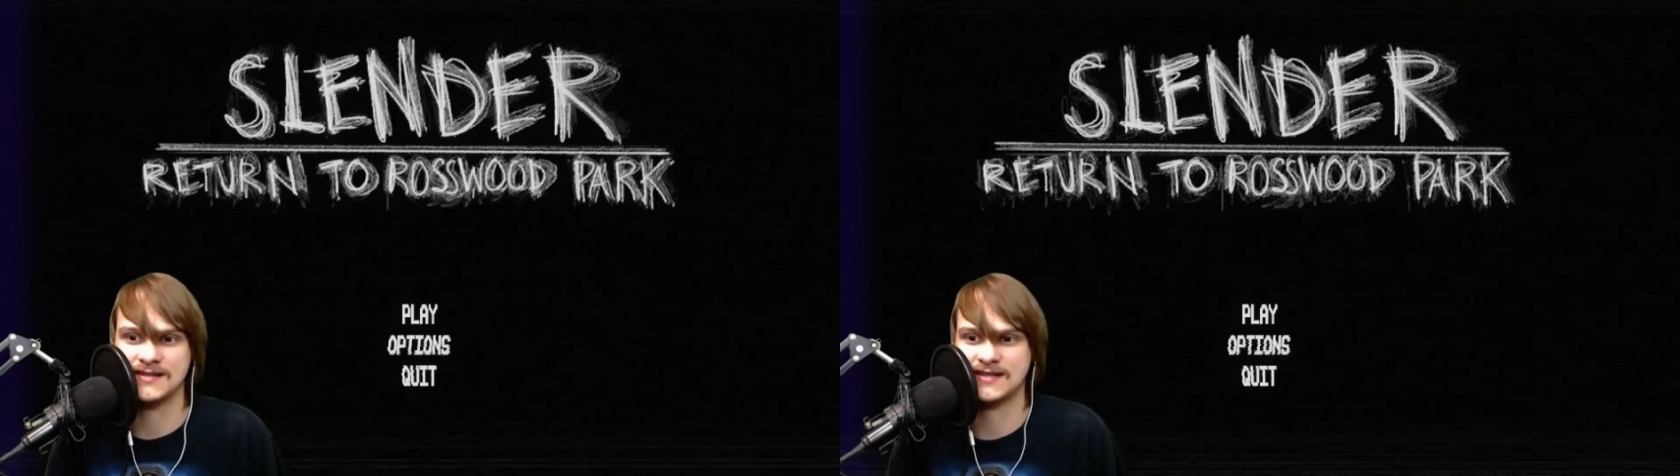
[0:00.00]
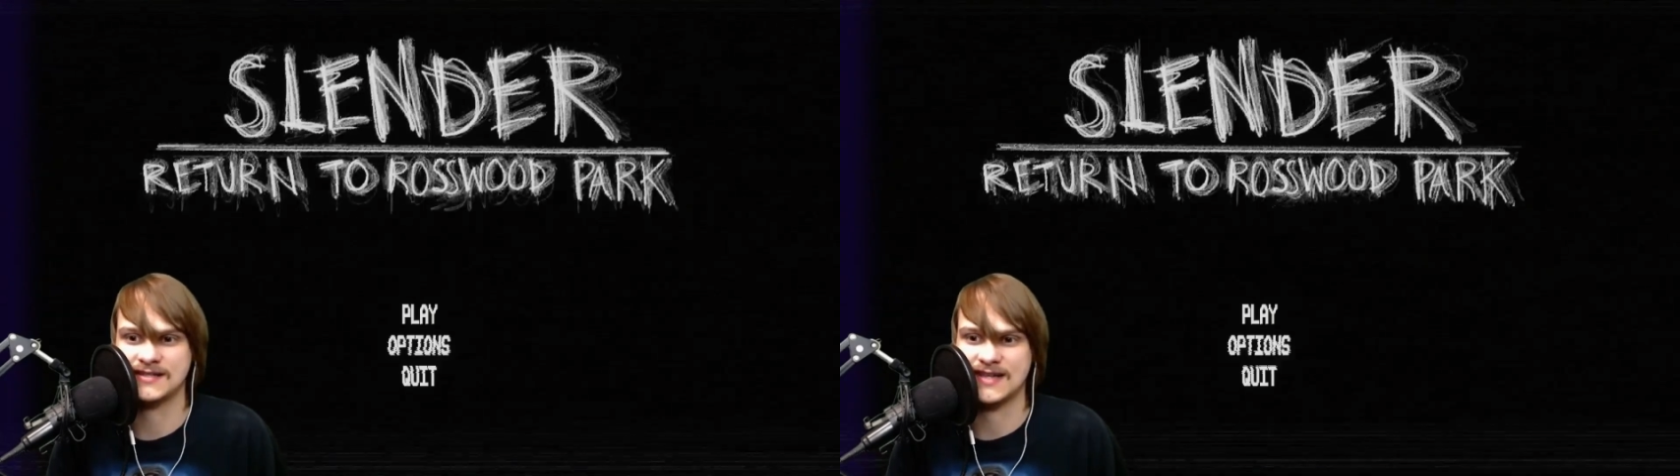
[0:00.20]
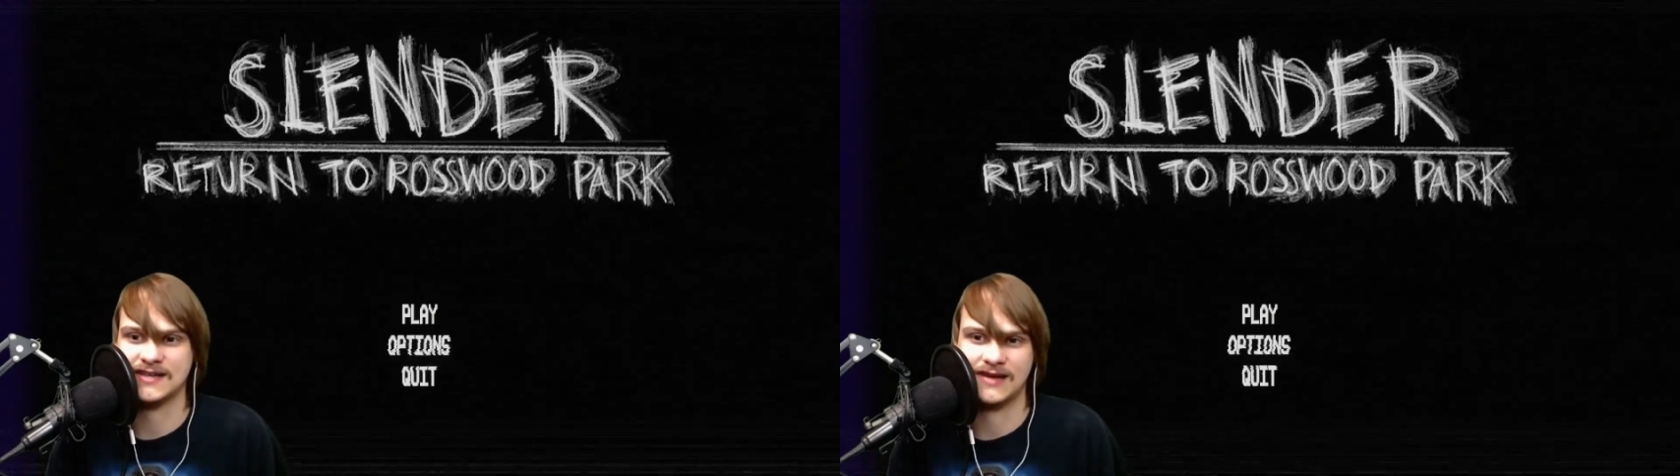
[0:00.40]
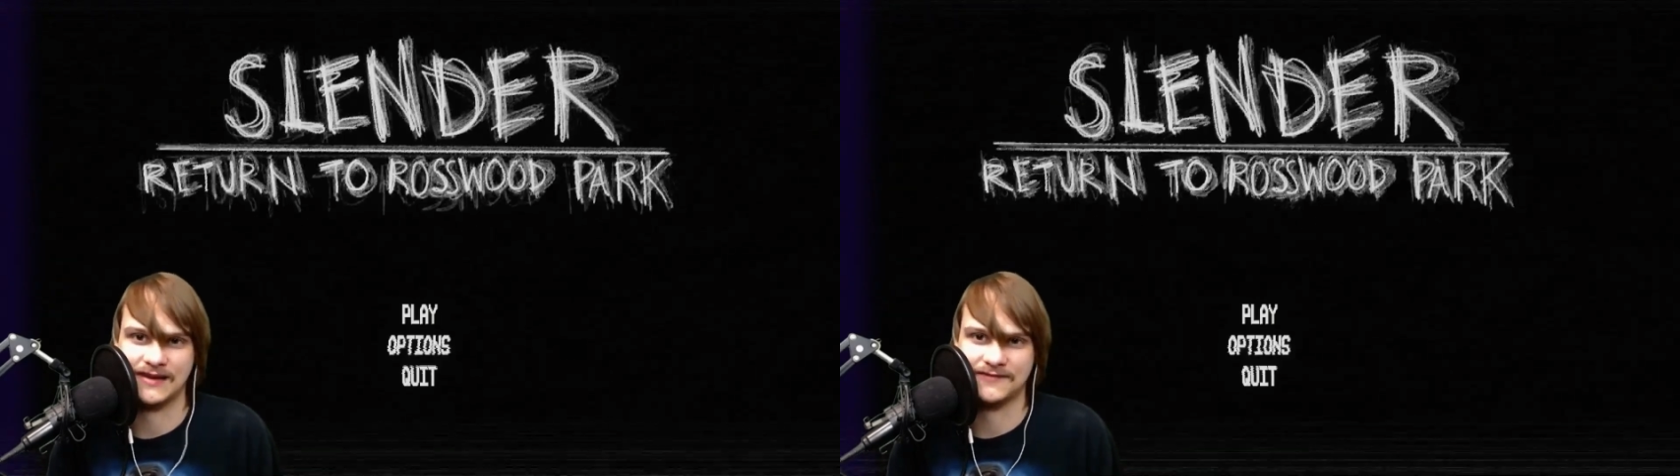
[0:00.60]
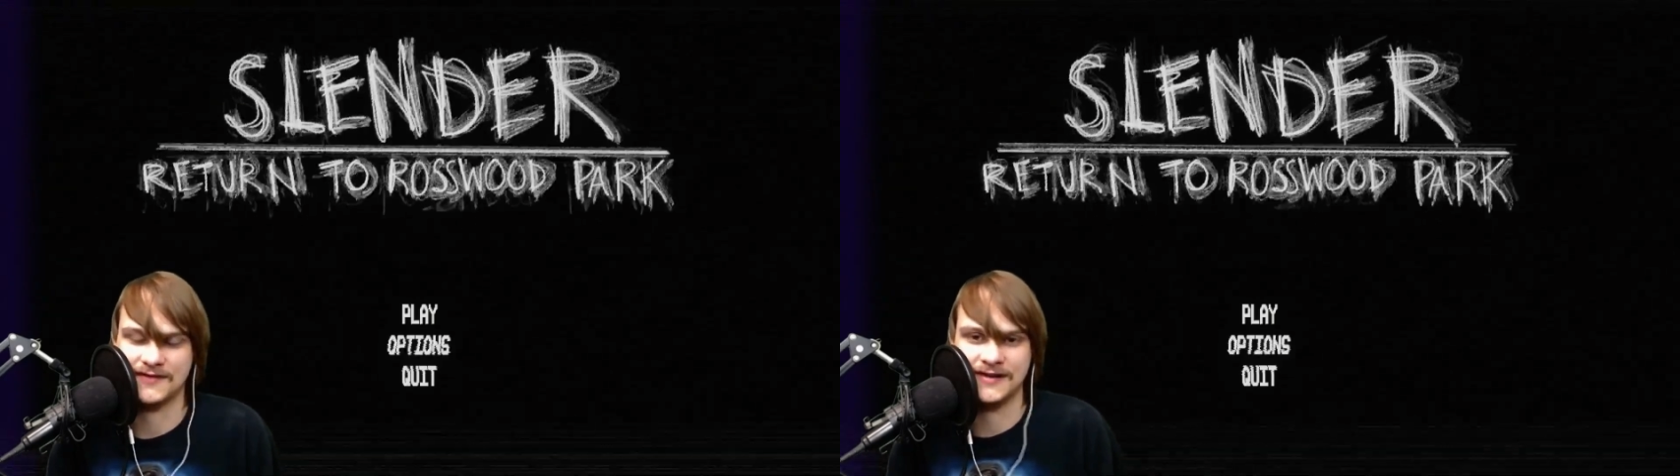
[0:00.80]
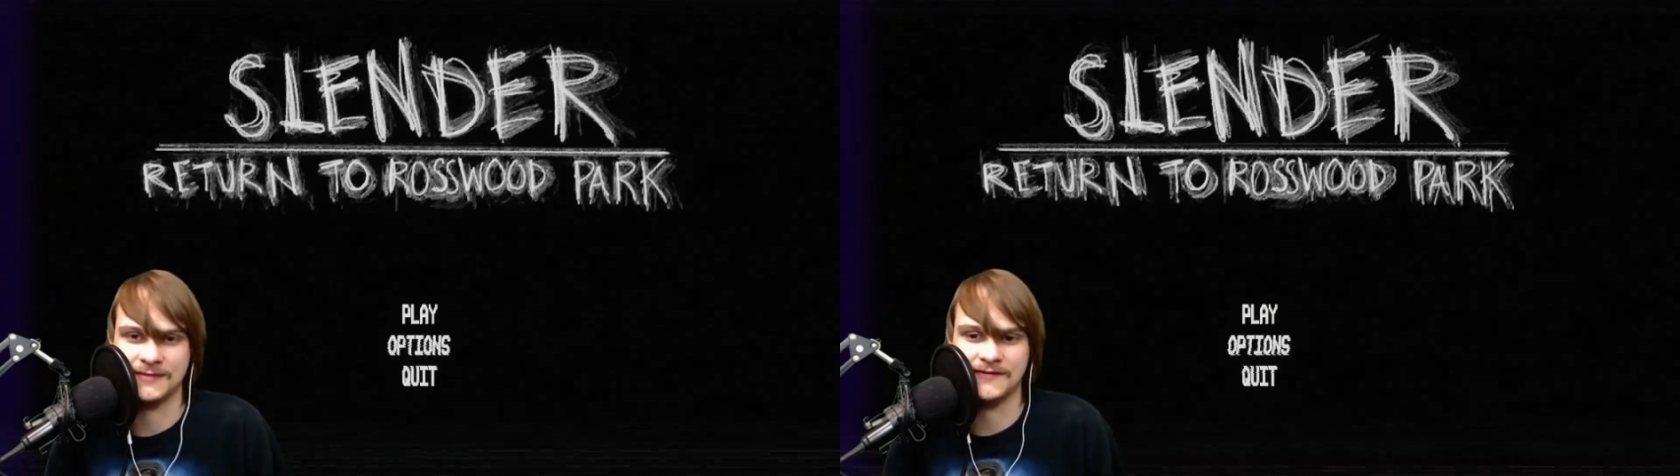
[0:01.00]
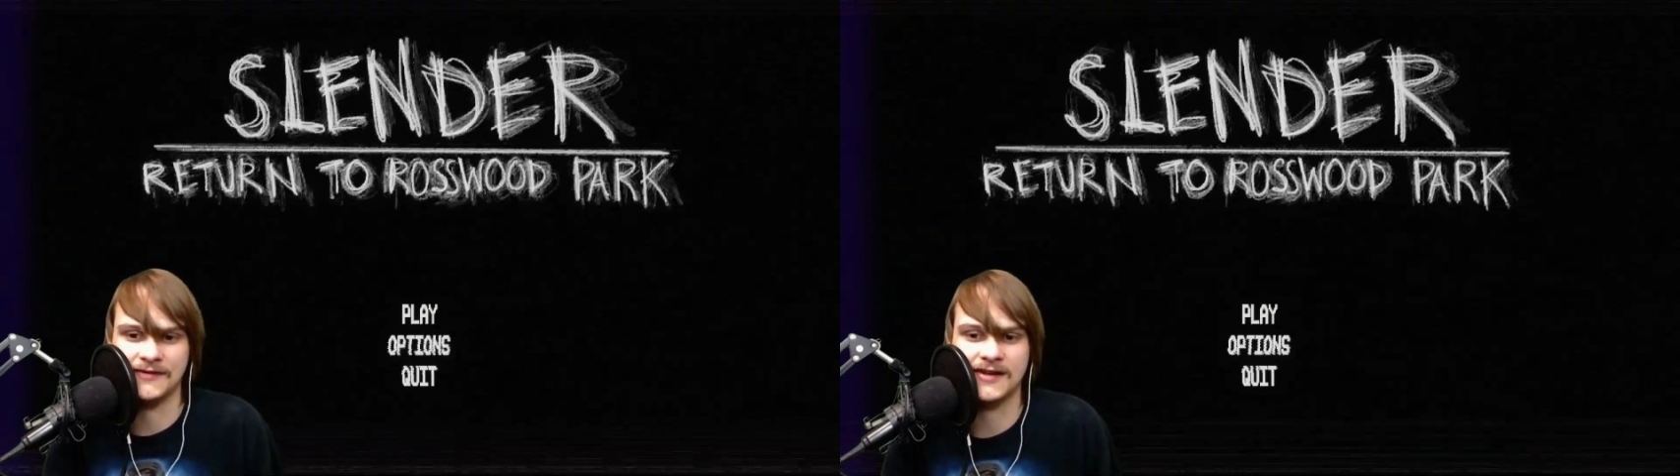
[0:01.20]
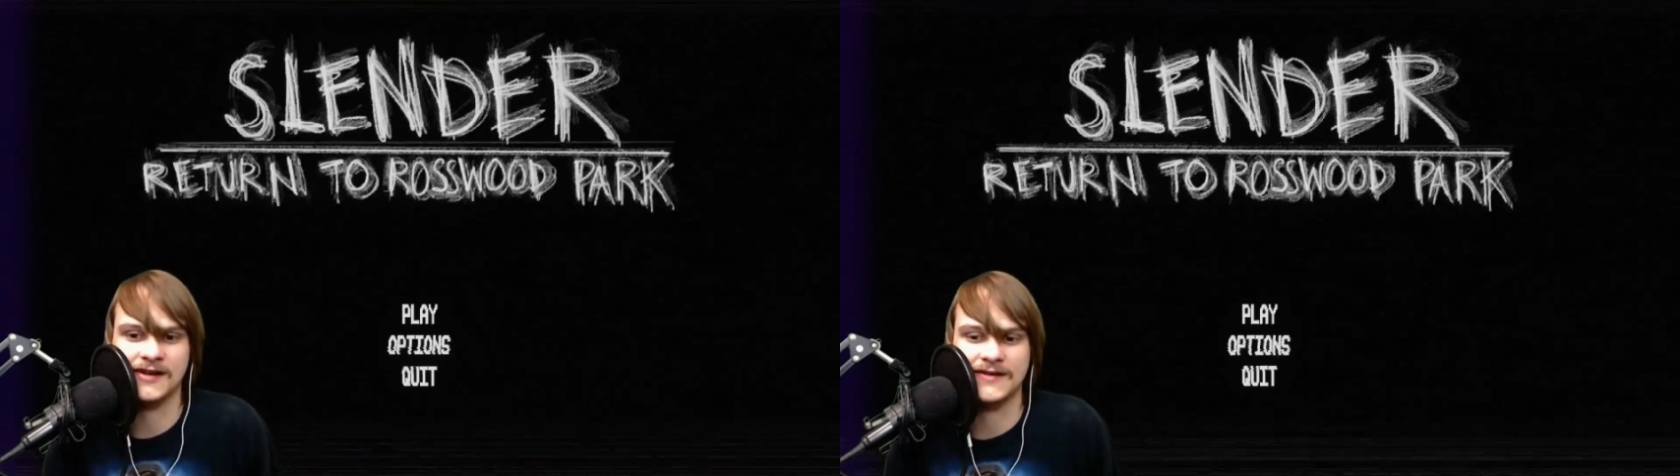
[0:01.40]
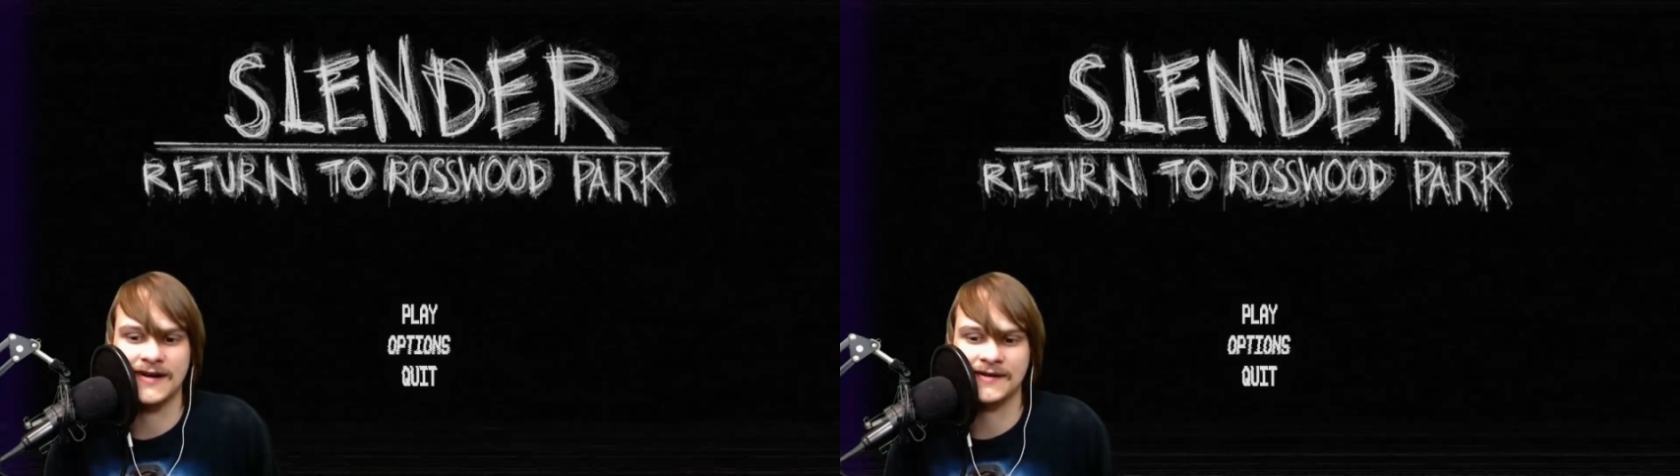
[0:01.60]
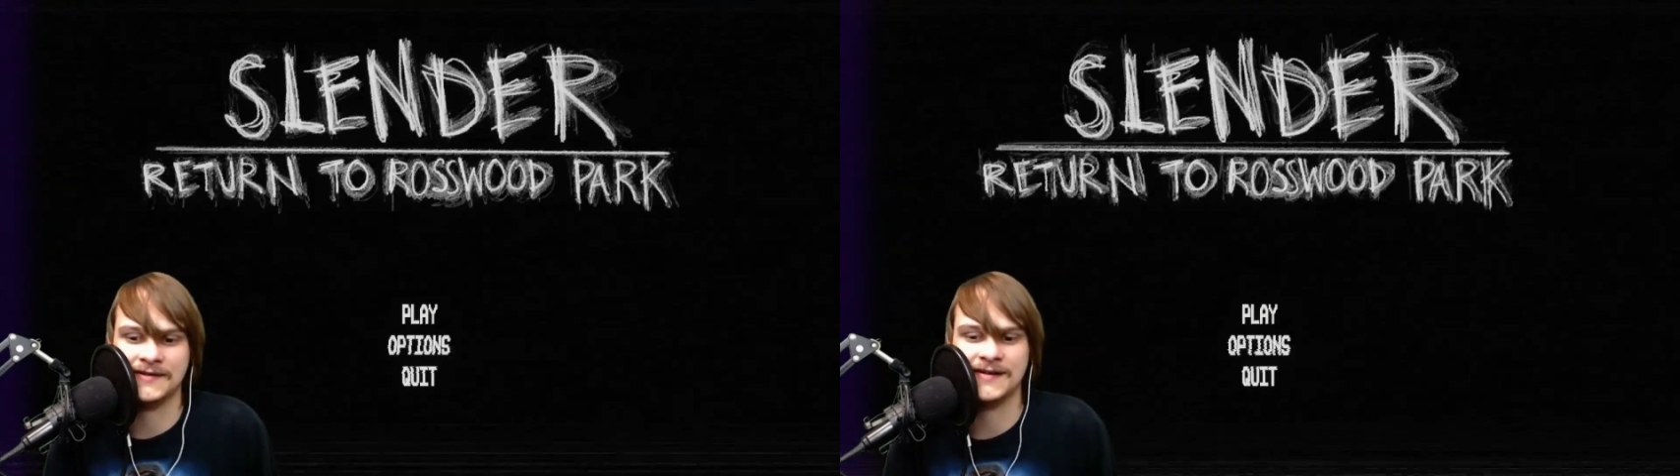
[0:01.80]
Because I could have freedom of looking
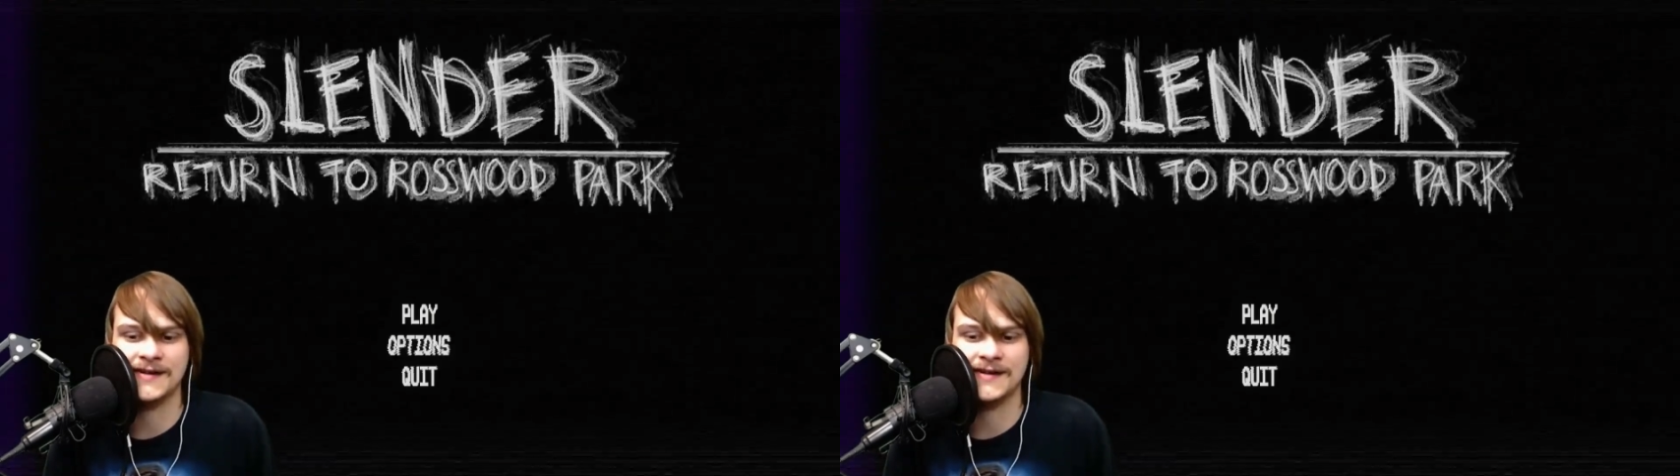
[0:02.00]
around.